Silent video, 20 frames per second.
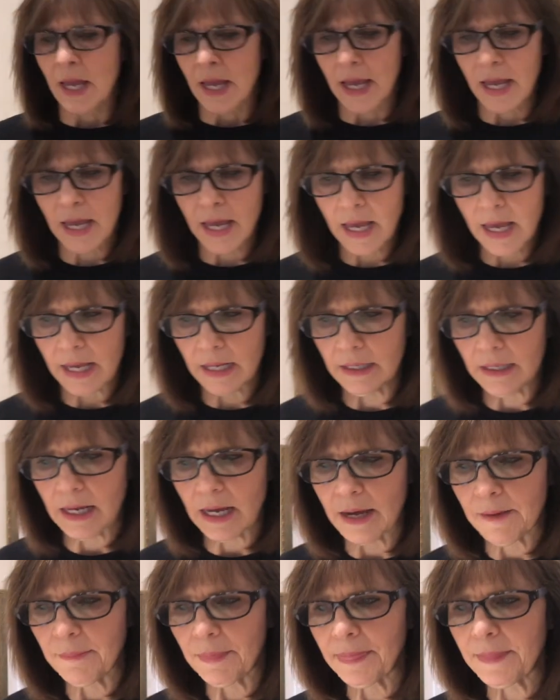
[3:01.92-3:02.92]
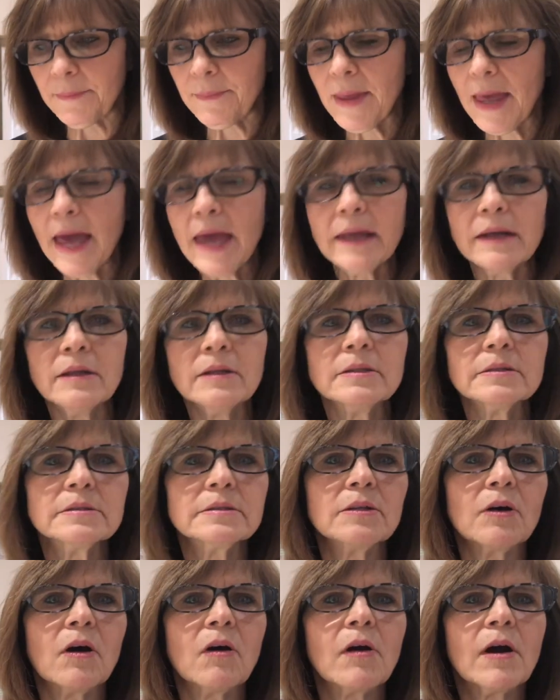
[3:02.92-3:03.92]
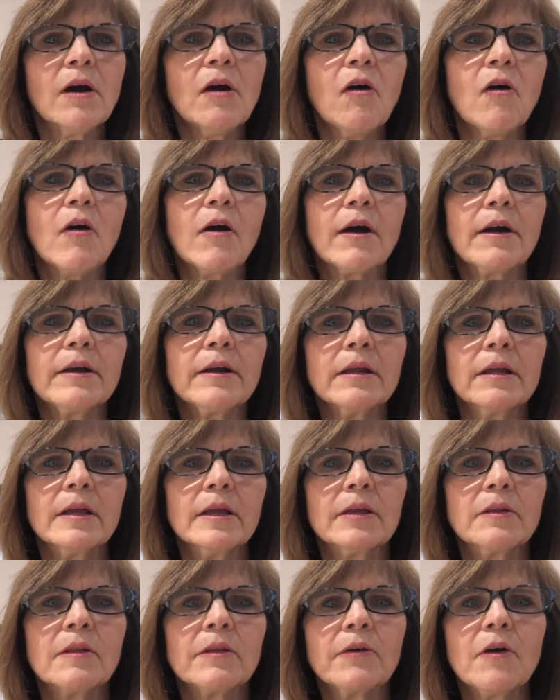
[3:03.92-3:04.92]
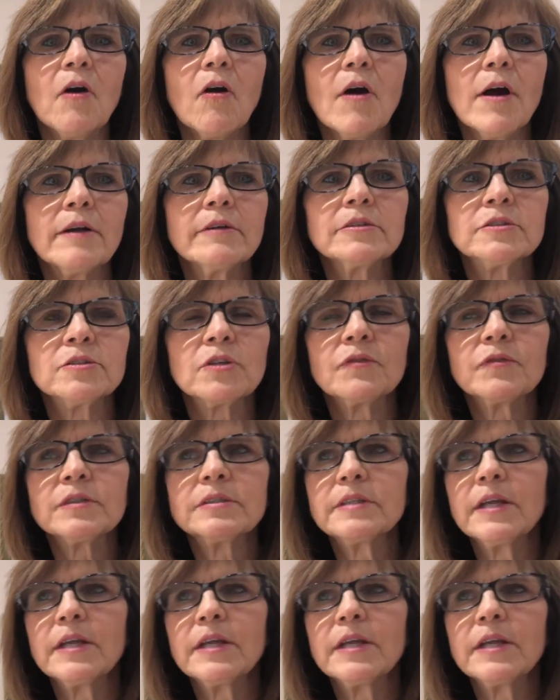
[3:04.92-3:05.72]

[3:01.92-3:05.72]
And um, the panels are hard, you know, they're a harder surface.